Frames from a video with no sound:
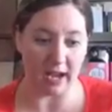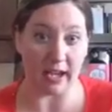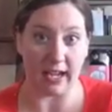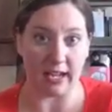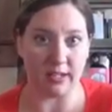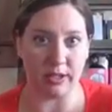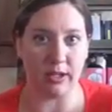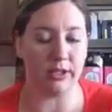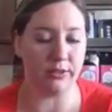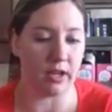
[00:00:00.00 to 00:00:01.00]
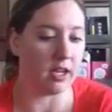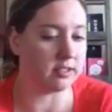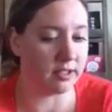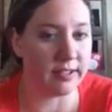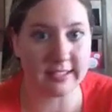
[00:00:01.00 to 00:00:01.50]
not get till we go to Utah,
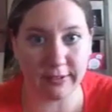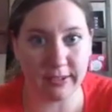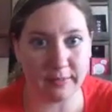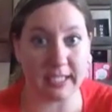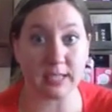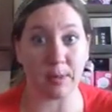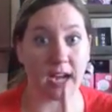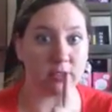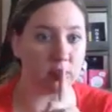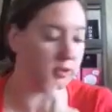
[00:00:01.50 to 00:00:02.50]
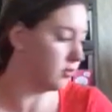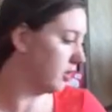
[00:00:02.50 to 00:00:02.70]
so that's going to be a surprise.